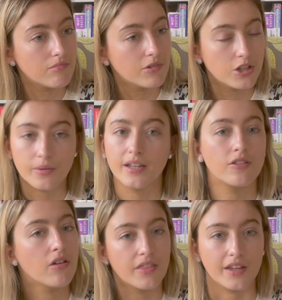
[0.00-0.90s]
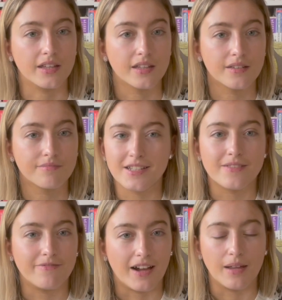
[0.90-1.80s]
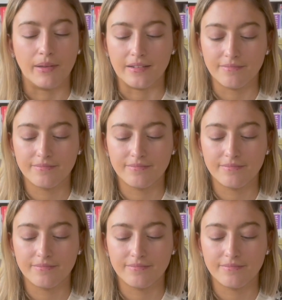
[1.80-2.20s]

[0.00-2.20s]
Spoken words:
doing nothing, just vibing.